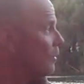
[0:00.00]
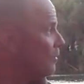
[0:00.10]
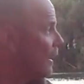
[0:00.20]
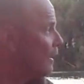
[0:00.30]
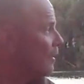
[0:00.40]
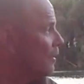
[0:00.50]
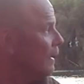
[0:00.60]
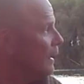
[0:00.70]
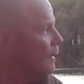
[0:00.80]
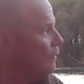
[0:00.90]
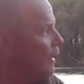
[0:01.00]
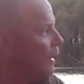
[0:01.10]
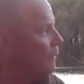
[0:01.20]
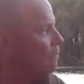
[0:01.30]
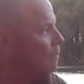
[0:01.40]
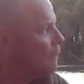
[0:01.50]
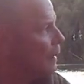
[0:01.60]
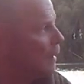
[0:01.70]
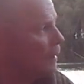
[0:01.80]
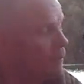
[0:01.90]
Second of the evening.
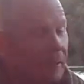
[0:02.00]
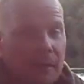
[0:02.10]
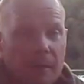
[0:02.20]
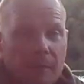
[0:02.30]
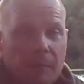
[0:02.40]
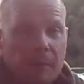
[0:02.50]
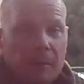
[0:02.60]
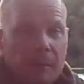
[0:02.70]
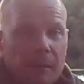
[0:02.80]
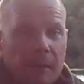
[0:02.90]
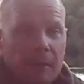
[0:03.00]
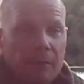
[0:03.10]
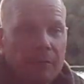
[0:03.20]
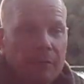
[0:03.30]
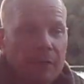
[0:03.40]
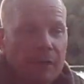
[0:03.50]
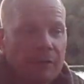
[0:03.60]
Maybe I get on for